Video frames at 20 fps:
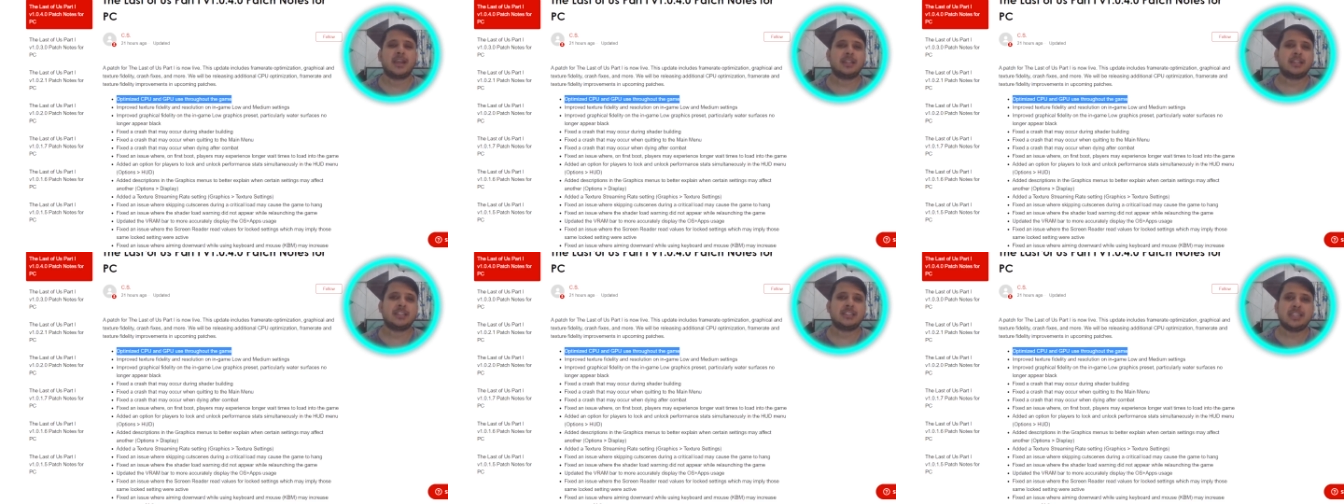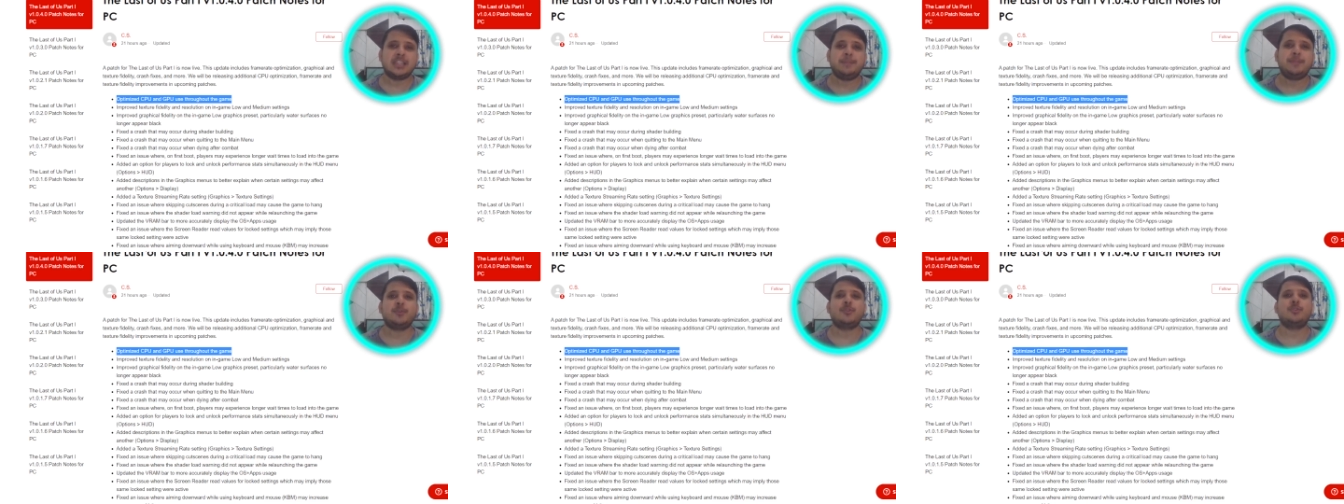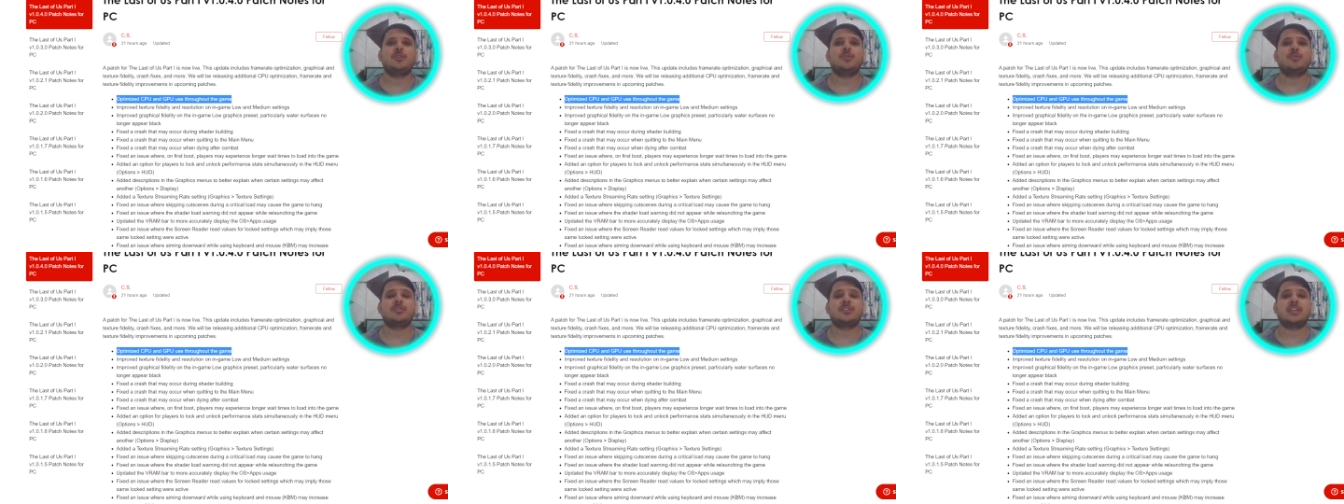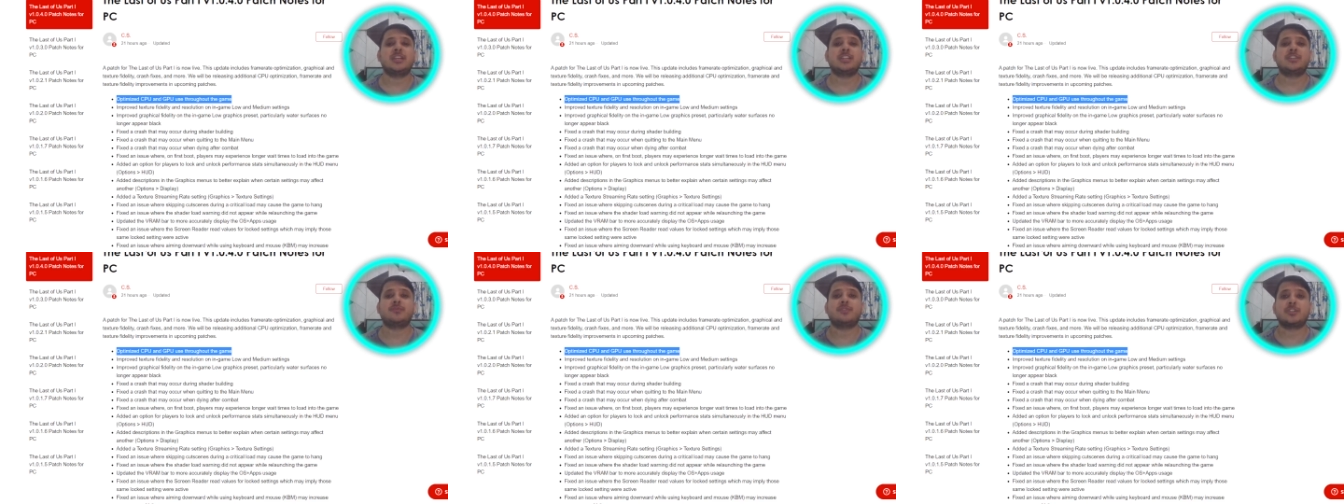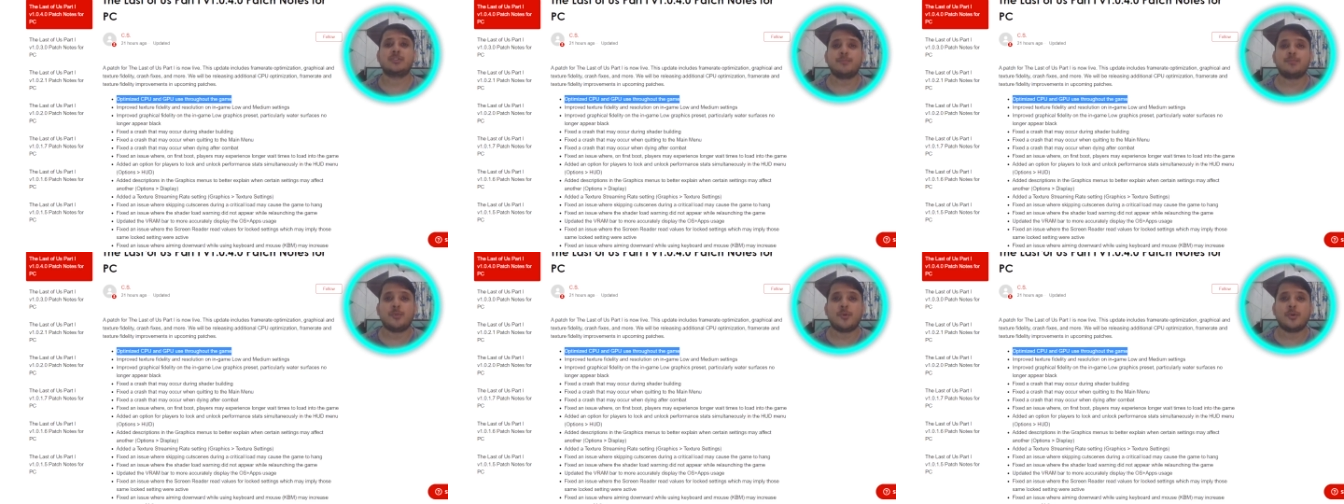the CPU usage
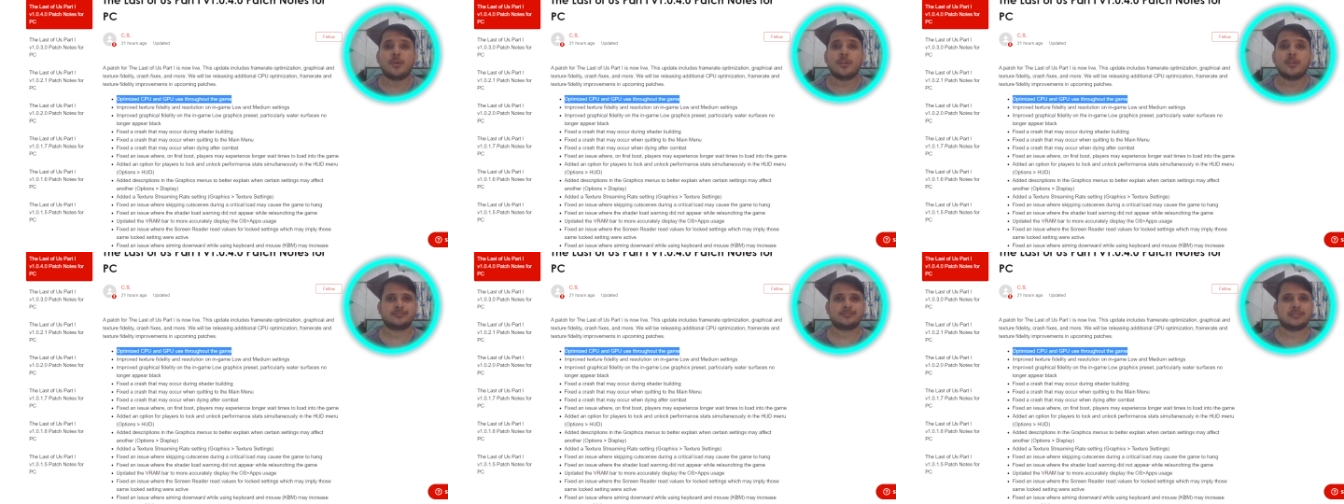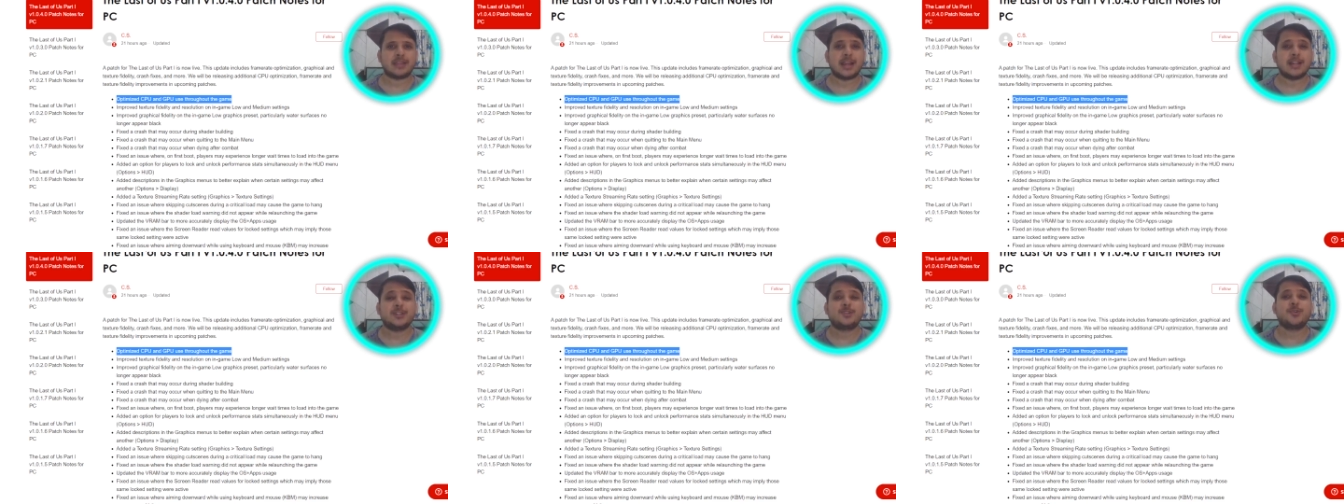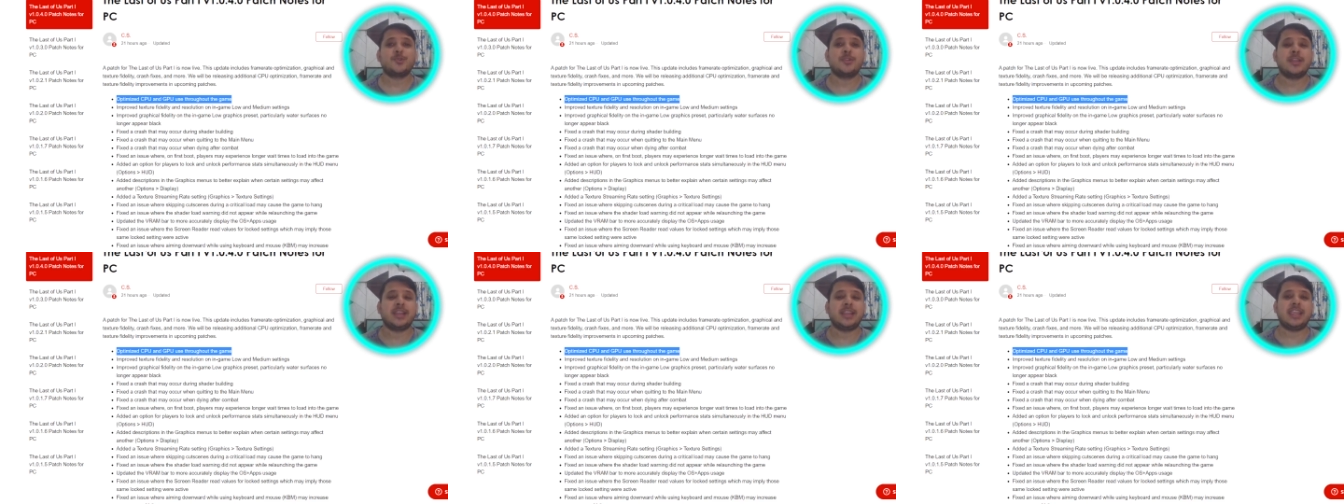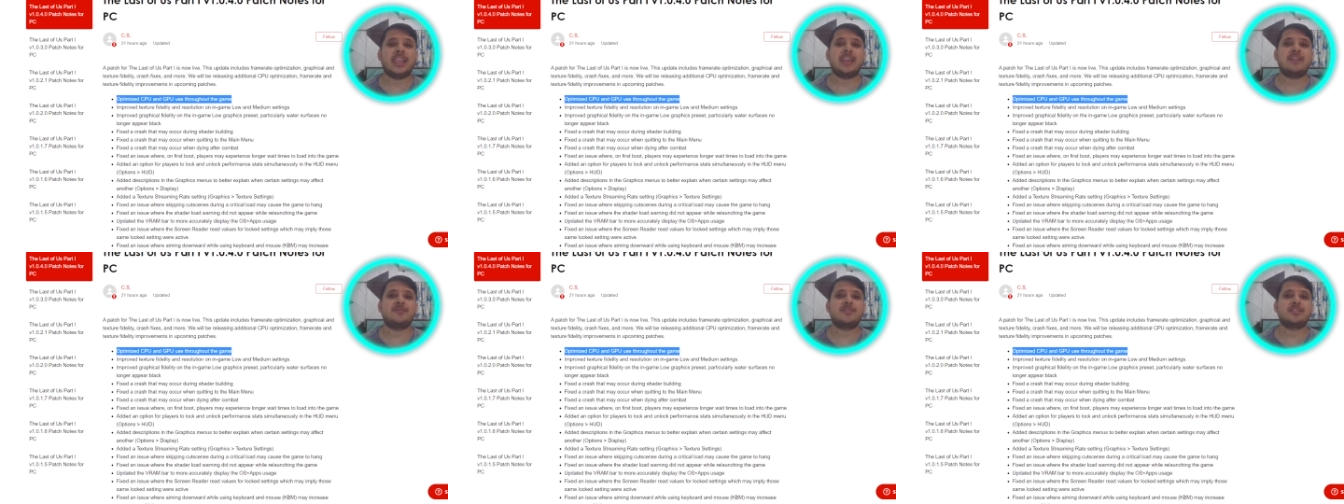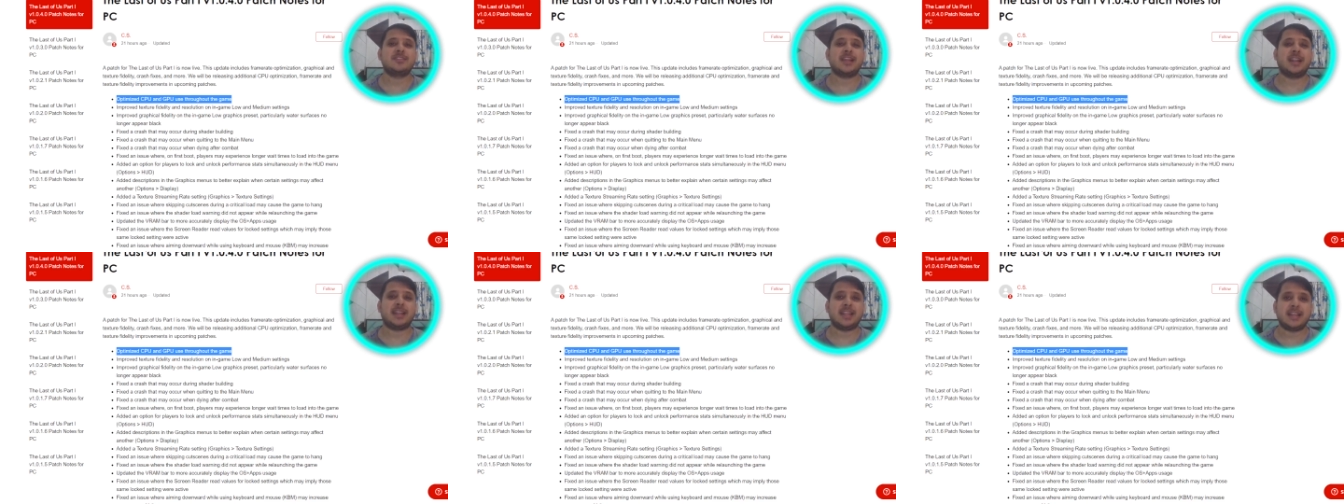was more and so the game
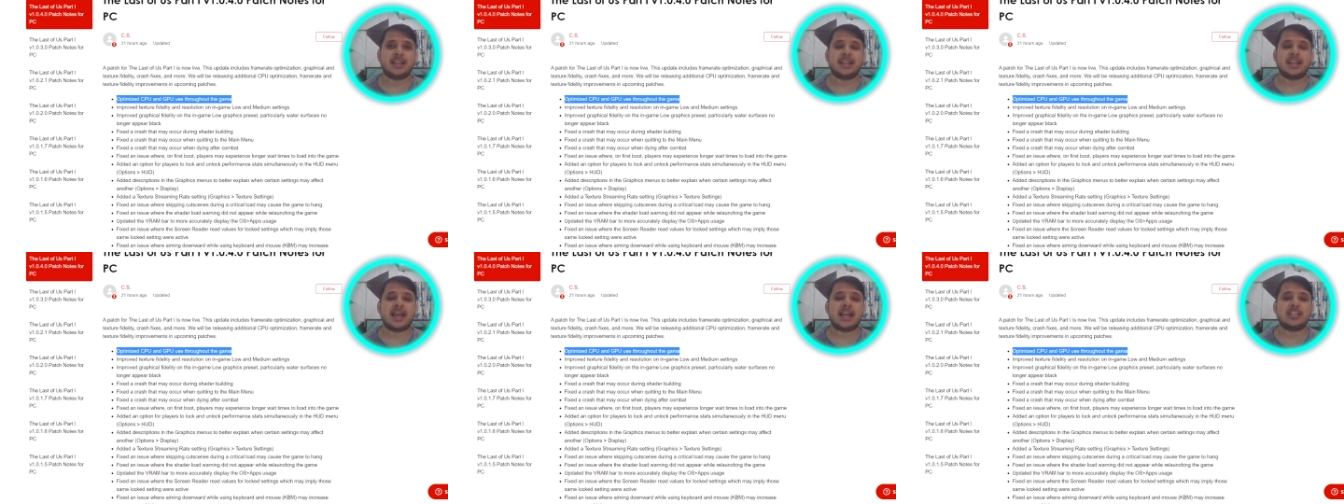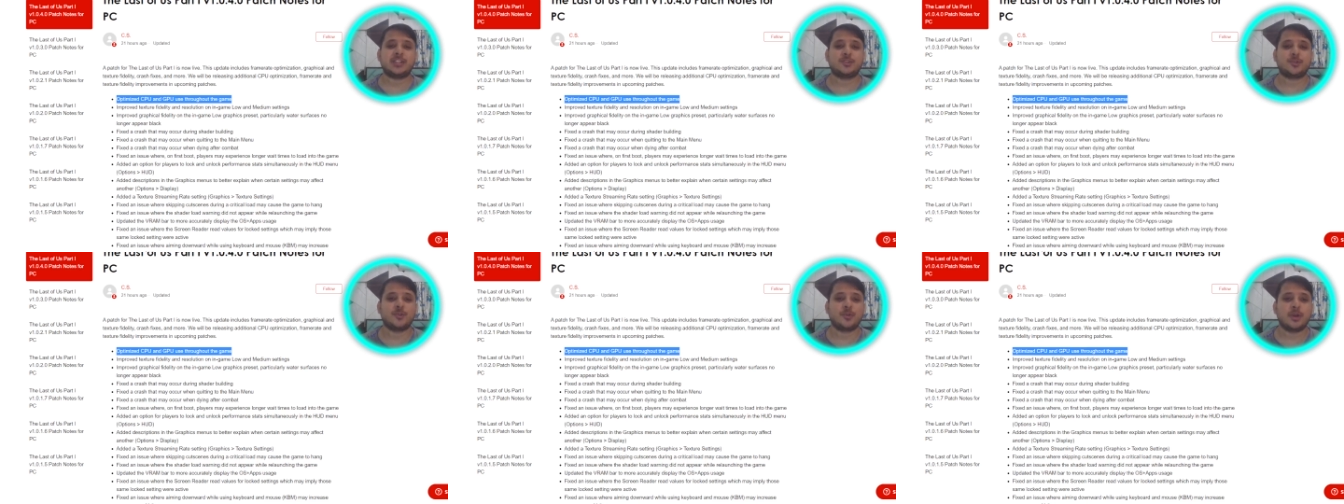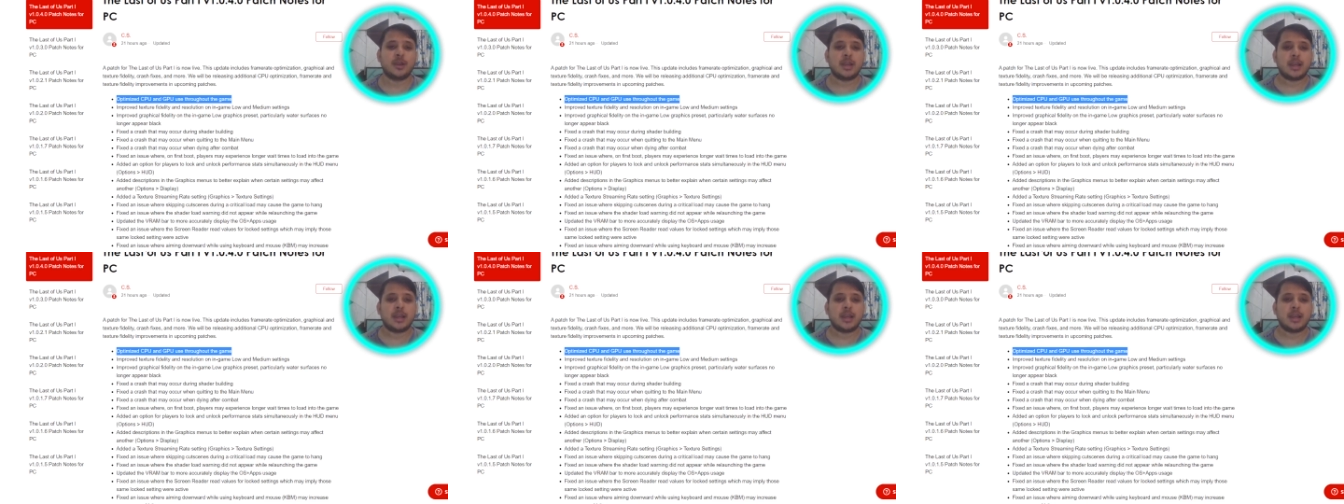was getting crashed. So